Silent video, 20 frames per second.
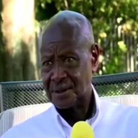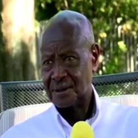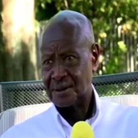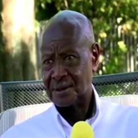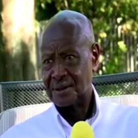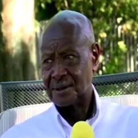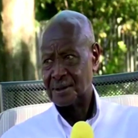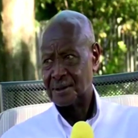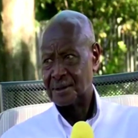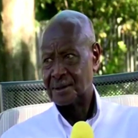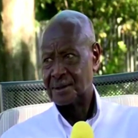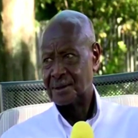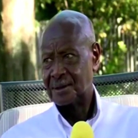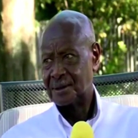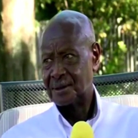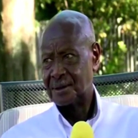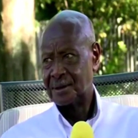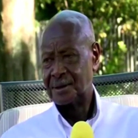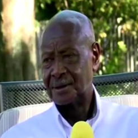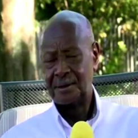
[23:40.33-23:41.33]

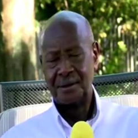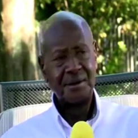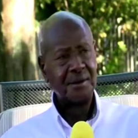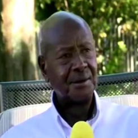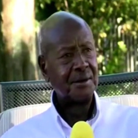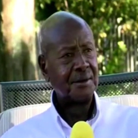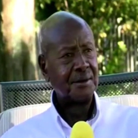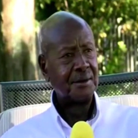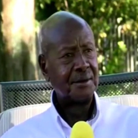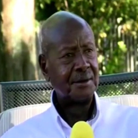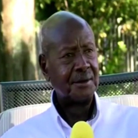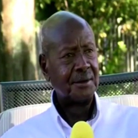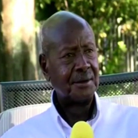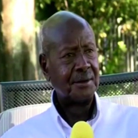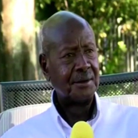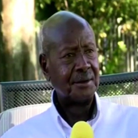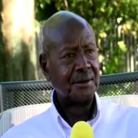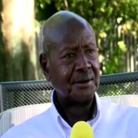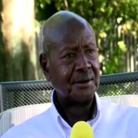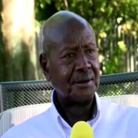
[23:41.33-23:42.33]

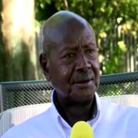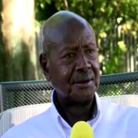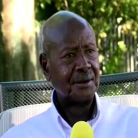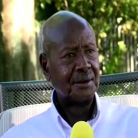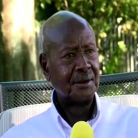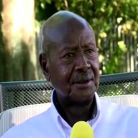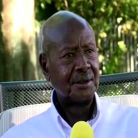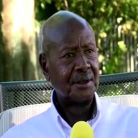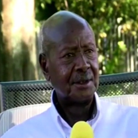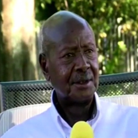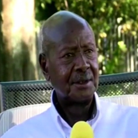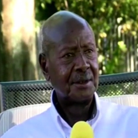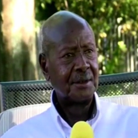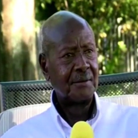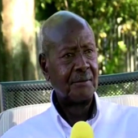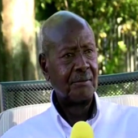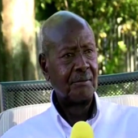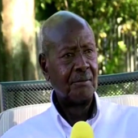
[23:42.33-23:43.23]
Nobody speaks.